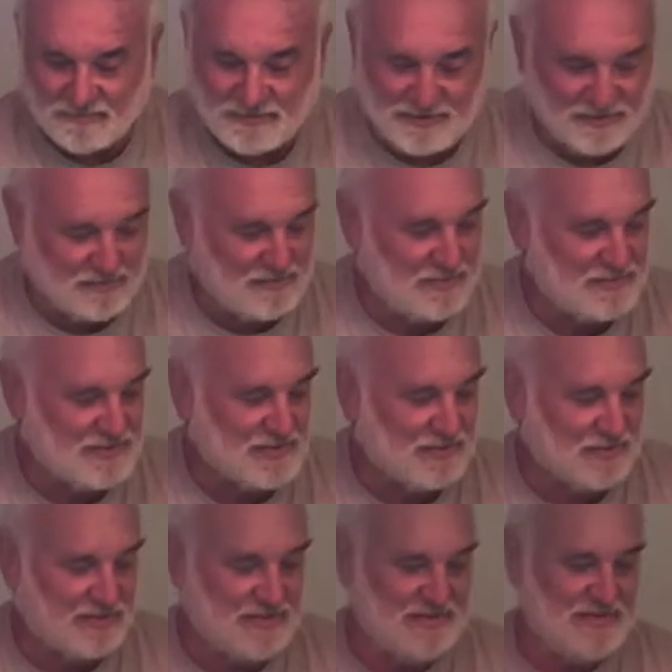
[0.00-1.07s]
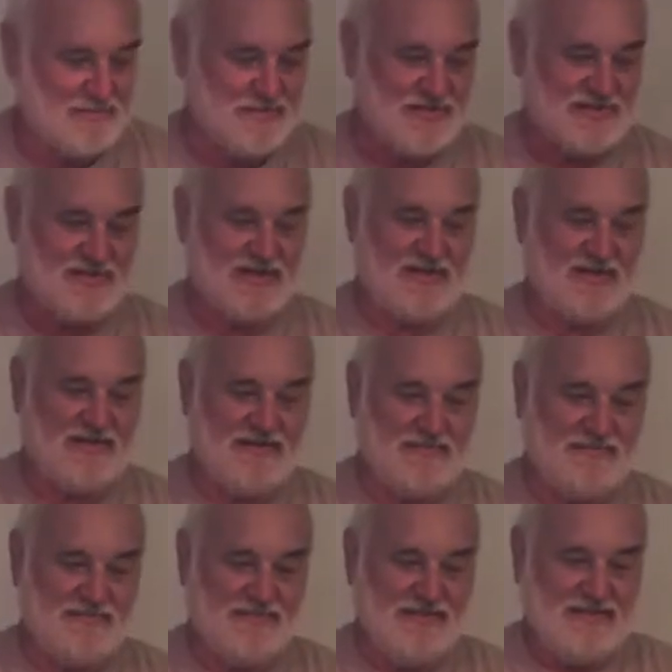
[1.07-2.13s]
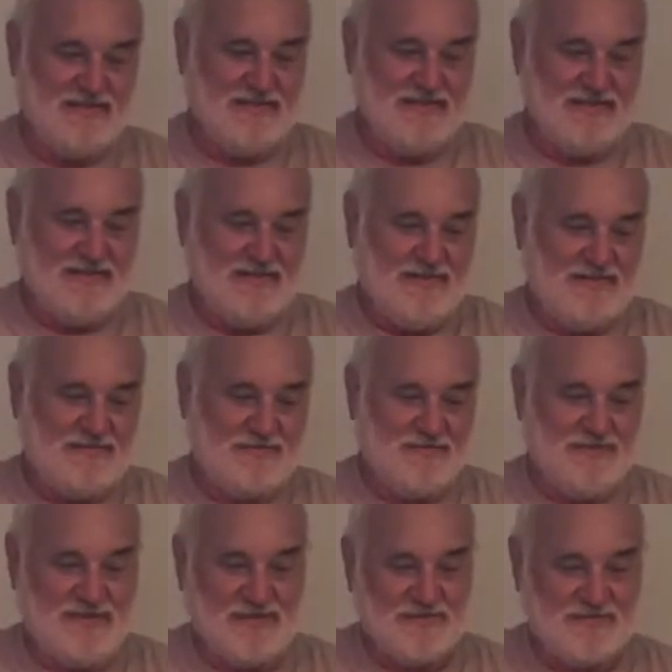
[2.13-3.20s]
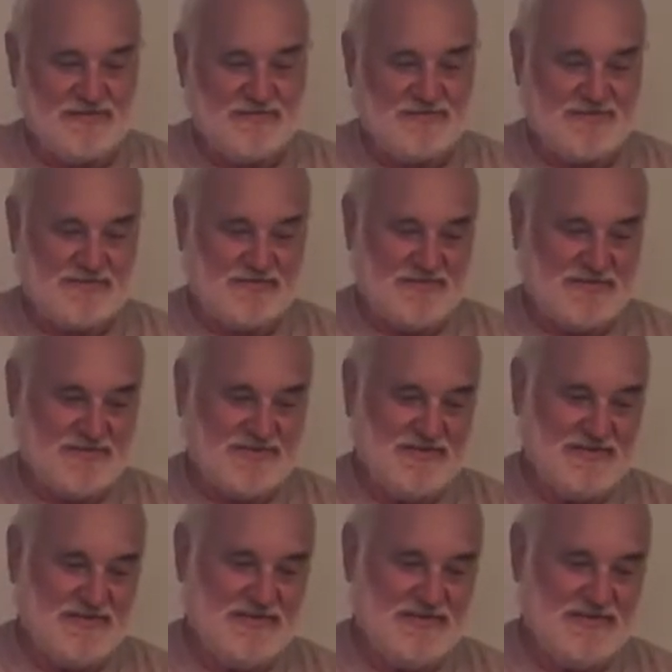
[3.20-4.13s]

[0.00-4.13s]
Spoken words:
when your equipment's holding up and standing up through years of service.